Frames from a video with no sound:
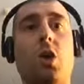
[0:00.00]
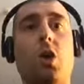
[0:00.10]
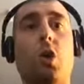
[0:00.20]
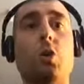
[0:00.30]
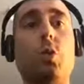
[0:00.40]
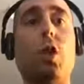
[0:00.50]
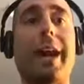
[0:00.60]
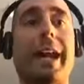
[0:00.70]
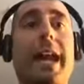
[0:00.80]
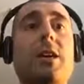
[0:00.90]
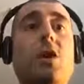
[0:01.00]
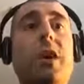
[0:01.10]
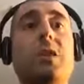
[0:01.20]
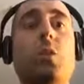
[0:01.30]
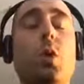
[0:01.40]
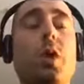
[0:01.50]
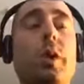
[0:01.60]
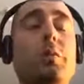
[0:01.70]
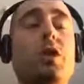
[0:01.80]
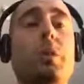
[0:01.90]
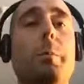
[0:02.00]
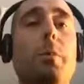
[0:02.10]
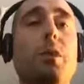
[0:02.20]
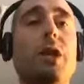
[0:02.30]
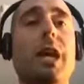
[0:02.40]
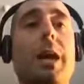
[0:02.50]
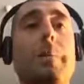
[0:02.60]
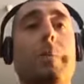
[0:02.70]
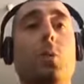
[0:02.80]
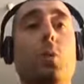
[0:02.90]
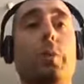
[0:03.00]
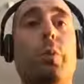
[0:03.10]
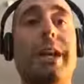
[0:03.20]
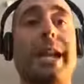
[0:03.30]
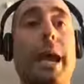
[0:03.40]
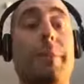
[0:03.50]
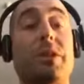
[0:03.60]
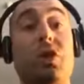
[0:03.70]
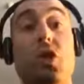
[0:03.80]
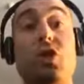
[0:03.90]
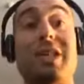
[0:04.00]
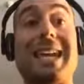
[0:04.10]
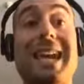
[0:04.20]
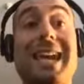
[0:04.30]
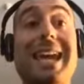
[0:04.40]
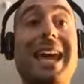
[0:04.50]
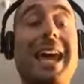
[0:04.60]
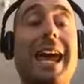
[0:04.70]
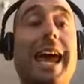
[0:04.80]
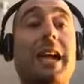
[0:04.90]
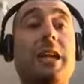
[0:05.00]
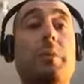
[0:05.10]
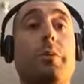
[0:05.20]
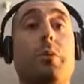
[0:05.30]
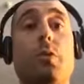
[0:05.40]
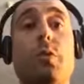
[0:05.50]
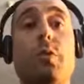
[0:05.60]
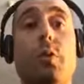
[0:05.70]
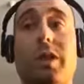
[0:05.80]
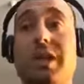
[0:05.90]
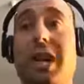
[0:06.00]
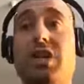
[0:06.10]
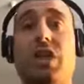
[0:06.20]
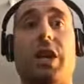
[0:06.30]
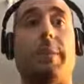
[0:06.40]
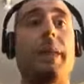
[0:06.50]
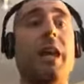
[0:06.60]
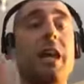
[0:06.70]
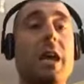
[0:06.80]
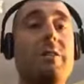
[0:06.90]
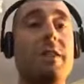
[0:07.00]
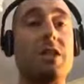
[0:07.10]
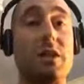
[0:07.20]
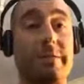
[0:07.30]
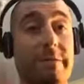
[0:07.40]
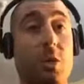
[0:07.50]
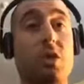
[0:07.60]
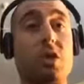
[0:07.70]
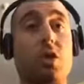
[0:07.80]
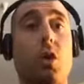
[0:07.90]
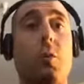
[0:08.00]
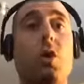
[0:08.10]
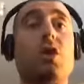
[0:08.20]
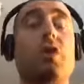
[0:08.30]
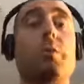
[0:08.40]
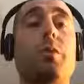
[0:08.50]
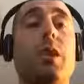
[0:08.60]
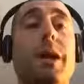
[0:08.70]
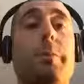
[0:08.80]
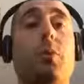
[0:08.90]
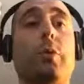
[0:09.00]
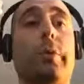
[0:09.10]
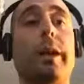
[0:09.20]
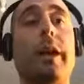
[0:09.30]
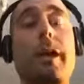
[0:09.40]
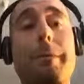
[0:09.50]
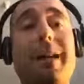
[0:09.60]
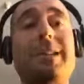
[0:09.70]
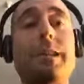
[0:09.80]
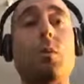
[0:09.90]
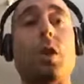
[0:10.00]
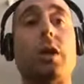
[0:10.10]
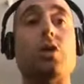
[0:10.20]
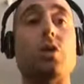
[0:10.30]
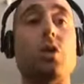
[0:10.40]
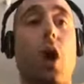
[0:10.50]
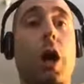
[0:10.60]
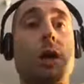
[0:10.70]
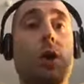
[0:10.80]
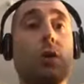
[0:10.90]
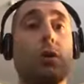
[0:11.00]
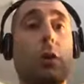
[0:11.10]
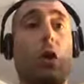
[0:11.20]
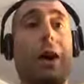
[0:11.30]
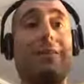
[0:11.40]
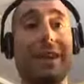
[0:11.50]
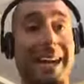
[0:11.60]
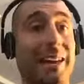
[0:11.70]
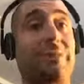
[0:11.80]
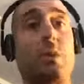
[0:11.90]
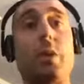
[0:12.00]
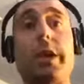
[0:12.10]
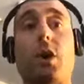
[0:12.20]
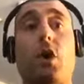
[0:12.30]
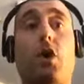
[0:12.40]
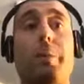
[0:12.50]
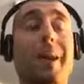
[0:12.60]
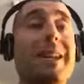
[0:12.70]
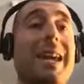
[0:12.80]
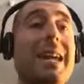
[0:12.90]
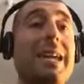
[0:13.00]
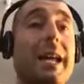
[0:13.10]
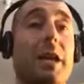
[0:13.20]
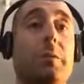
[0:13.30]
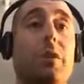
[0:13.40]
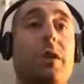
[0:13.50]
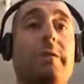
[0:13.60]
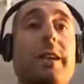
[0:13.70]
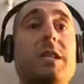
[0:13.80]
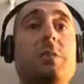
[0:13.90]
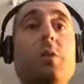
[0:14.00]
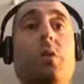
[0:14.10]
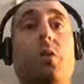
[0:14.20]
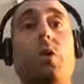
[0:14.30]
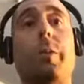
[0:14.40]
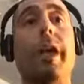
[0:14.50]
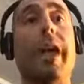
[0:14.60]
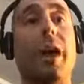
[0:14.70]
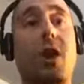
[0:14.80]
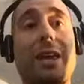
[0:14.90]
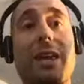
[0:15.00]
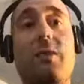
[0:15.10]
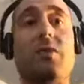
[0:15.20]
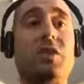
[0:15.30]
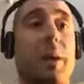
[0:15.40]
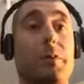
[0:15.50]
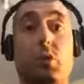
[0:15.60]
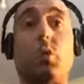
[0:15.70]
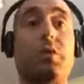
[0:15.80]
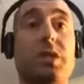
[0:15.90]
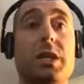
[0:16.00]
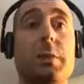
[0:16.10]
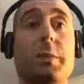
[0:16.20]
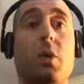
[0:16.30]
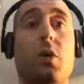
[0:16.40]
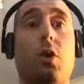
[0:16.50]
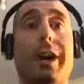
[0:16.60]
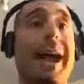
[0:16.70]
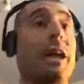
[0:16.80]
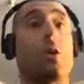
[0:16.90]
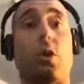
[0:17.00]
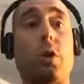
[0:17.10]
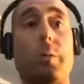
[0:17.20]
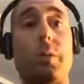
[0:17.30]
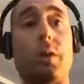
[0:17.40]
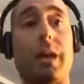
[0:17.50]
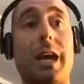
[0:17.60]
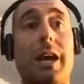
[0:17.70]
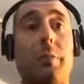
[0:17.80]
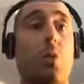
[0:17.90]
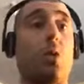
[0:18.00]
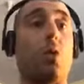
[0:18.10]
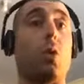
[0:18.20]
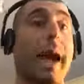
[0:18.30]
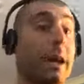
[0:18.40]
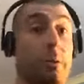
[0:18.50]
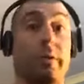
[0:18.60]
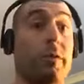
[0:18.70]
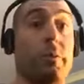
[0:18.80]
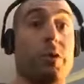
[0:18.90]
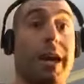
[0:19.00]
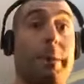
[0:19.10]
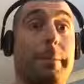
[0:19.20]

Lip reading: Alright, hey guys, welcome to the Bootcamp Blueprint episode 10, how to improve retention. If it's your first time watching the Bootcamp Blueprint, basically what I do, I go live every week on Monday in our community Facebook group and I give some sort of tip on how to grow your bootcamp or how to improve your bootcamp.